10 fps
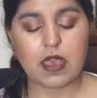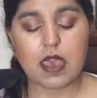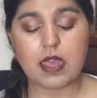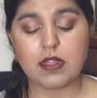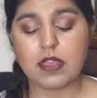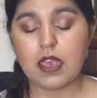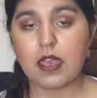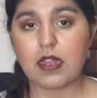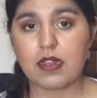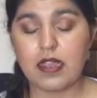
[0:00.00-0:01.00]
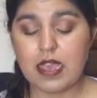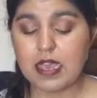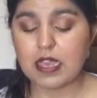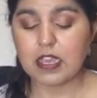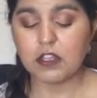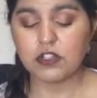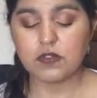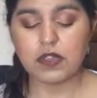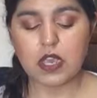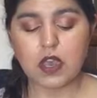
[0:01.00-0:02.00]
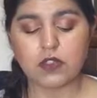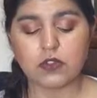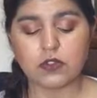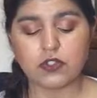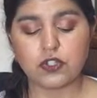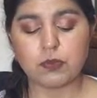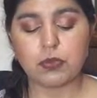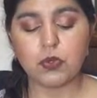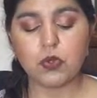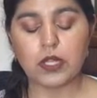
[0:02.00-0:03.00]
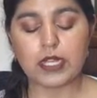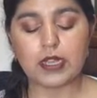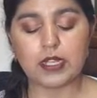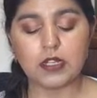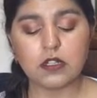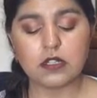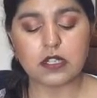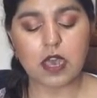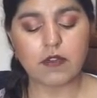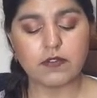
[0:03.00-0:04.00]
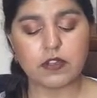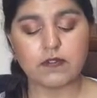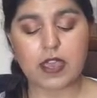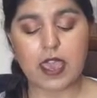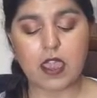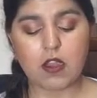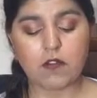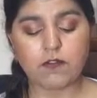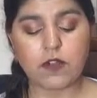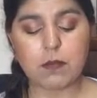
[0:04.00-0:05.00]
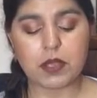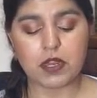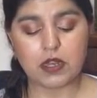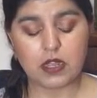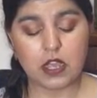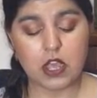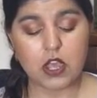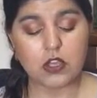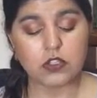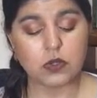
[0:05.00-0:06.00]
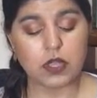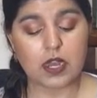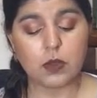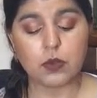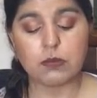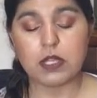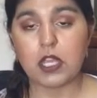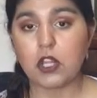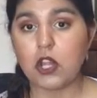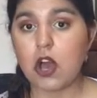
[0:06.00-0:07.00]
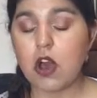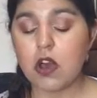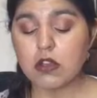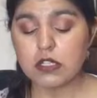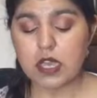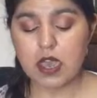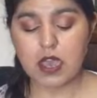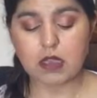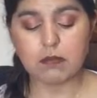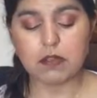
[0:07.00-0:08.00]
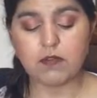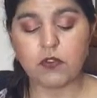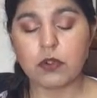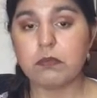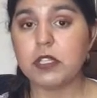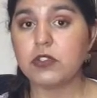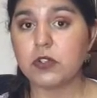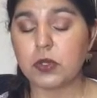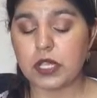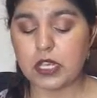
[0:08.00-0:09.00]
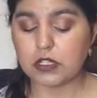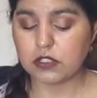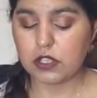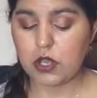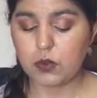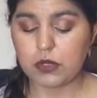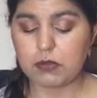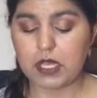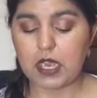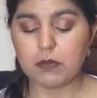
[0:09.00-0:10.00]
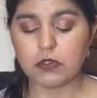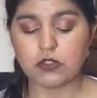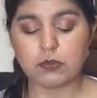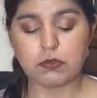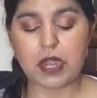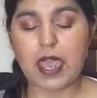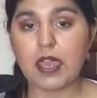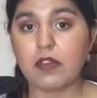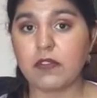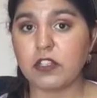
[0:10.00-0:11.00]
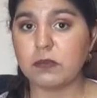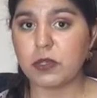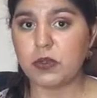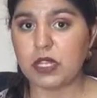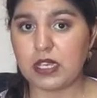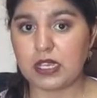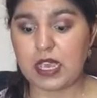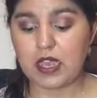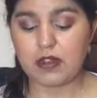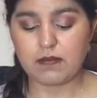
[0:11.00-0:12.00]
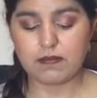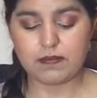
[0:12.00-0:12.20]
And then each of the others should pull a little tuft of hair from it, so that it would be a long time before Mr. Lynx would be able to brag of its beauty again.